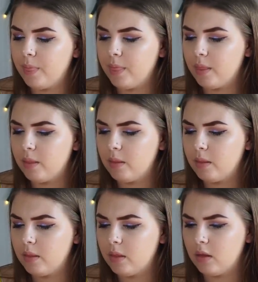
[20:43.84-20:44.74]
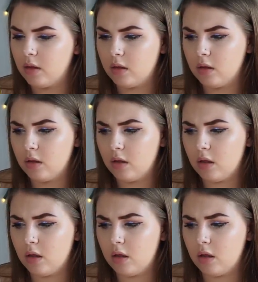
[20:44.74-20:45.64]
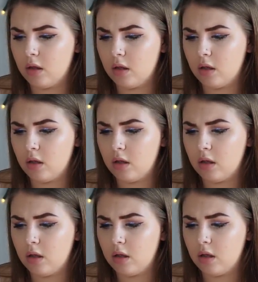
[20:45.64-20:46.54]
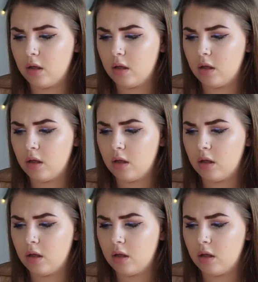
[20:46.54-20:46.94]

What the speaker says: (no one is talking)